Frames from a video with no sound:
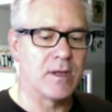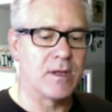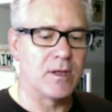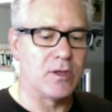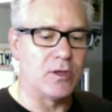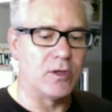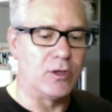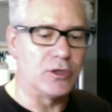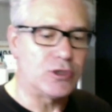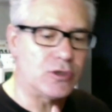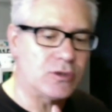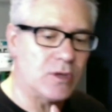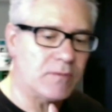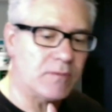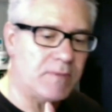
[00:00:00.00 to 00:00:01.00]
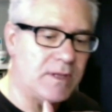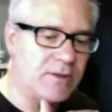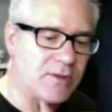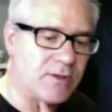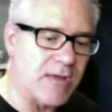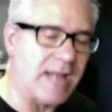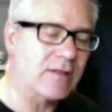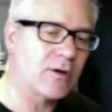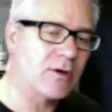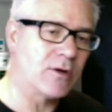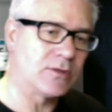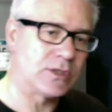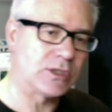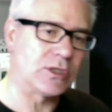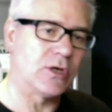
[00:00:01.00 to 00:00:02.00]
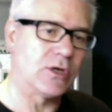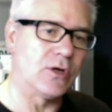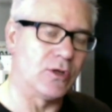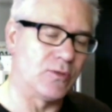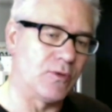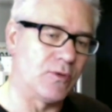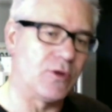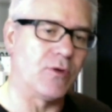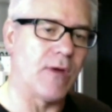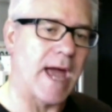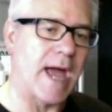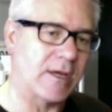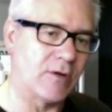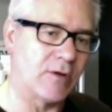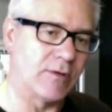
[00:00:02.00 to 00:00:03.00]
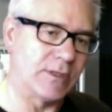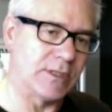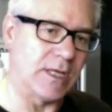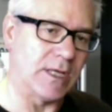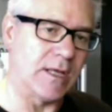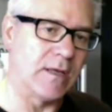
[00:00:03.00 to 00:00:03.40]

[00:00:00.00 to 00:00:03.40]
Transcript: you should not be that concerned with your accuracy